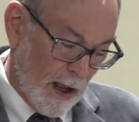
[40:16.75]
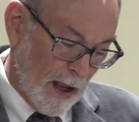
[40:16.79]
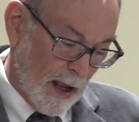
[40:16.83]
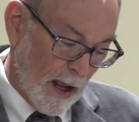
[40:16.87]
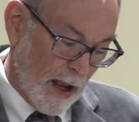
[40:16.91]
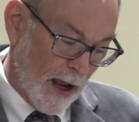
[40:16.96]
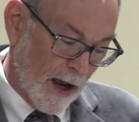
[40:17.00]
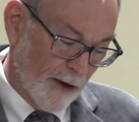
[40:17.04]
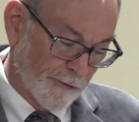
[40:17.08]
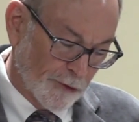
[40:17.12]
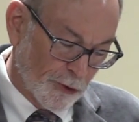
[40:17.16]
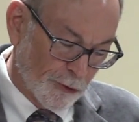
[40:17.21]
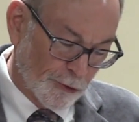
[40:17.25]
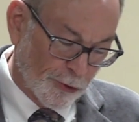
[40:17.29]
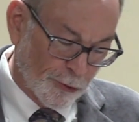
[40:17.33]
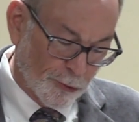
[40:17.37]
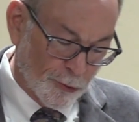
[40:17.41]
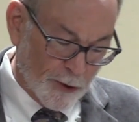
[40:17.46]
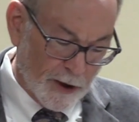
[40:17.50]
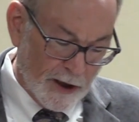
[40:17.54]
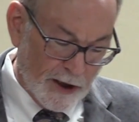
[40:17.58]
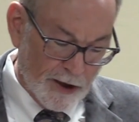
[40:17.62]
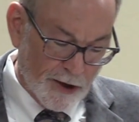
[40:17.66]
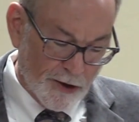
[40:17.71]
After
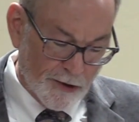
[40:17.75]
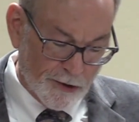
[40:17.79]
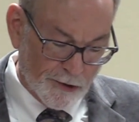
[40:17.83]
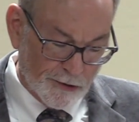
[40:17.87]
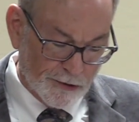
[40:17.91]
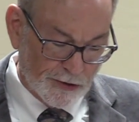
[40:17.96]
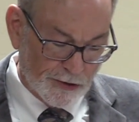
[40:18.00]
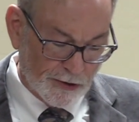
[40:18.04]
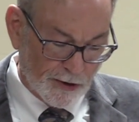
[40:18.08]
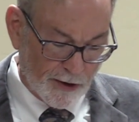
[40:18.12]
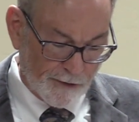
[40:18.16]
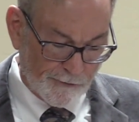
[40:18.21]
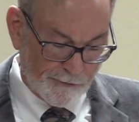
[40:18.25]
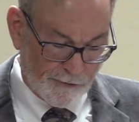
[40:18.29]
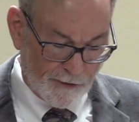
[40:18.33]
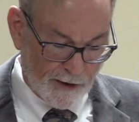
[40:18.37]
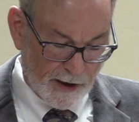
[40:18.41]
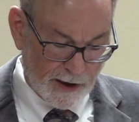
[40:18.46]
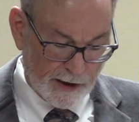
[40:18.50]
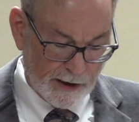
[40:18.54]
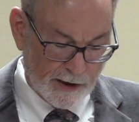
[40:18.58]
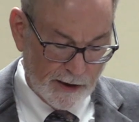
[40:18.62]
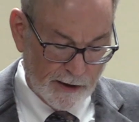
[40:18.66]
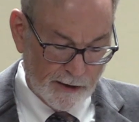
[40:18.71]
3 years of
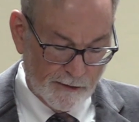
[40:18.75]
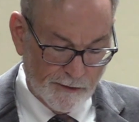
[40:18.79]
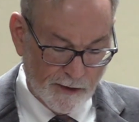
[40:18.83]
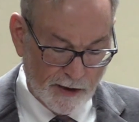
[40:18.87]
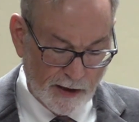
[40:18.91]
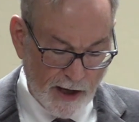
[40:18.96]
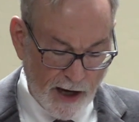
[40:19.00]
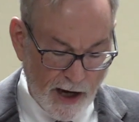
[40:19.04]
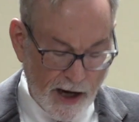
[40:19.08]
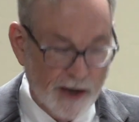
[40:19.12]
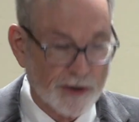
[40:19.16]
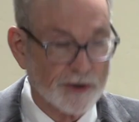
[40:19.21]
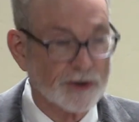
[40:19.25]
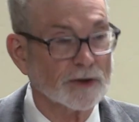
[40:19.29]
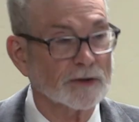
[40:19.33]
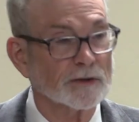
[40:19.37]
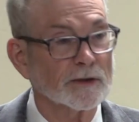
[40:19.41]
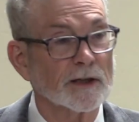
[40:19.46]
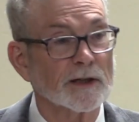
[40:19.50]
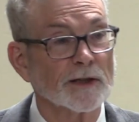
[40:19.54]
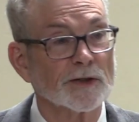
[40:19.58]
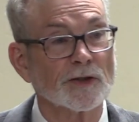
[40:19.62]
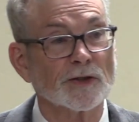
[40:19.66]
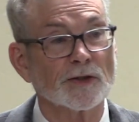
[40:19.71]
fighting, the
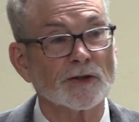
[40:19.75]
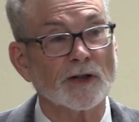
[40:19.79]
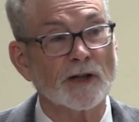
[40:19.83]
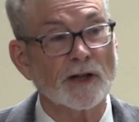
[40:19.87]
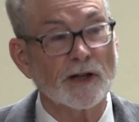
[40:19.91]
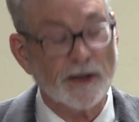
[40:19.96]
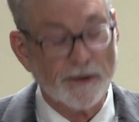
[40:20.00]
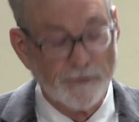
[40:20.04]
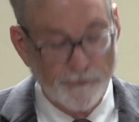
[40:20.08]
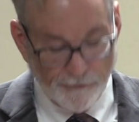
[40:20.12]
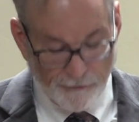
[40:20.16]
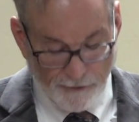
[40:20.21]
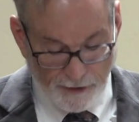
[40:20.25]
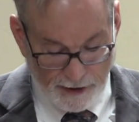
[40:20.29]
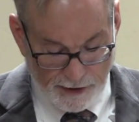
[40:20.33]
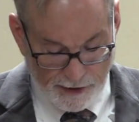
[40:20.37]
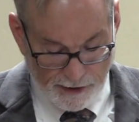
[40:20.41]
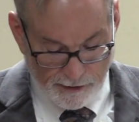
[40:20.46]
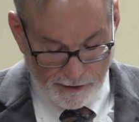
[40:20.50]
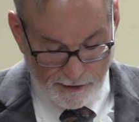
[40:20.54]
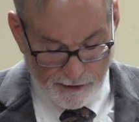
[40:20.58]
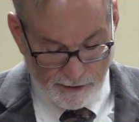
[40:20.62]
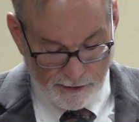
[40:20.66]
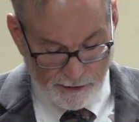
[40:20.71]
nationalists
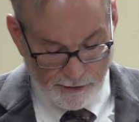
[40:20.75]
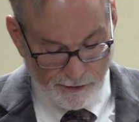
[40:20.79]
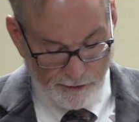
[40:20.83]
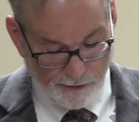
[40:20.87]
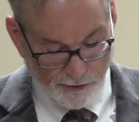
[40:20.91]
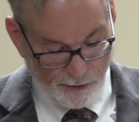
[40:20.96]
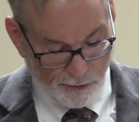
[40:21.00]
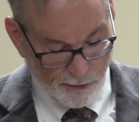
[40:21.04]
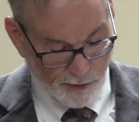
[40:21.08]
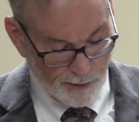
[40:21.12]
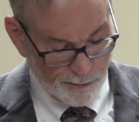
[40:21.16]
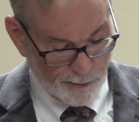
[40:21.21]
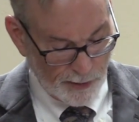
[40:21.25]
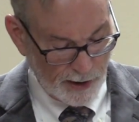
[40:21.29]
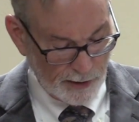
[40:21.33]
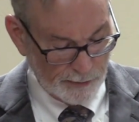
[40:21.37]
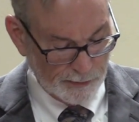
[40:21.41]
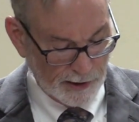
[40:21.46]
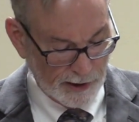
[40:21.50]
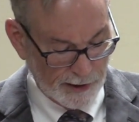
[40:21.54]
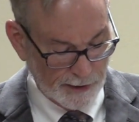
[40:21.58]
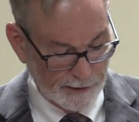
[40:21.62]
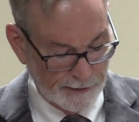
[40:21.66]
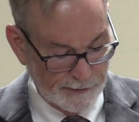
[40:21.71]
defeated the
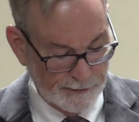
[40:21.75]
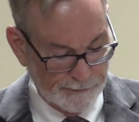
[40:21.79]
Republic.